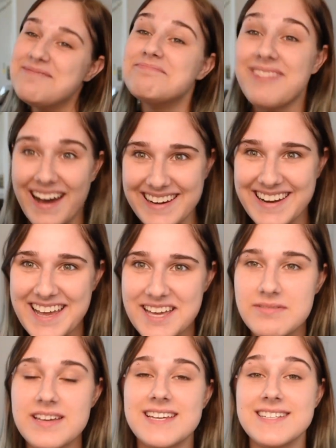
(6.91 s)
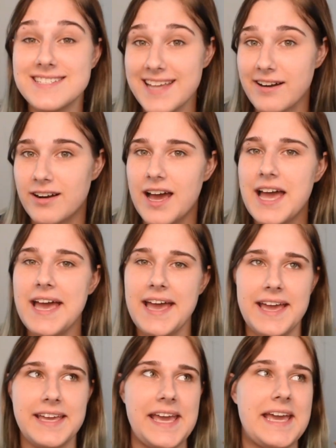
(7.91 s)
my name is Sarah,
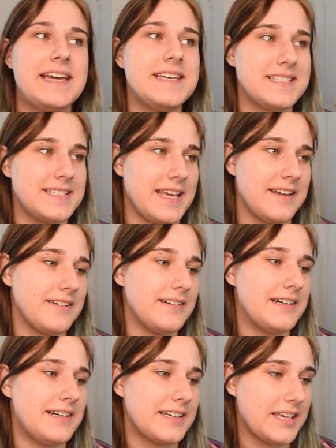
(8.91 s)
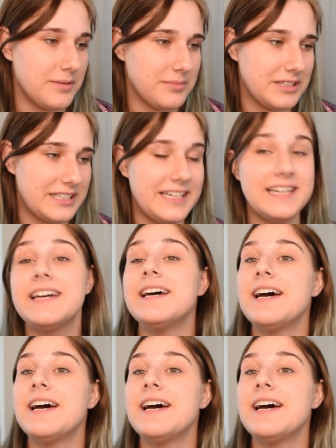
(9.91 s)
aka Sarah Kimberly.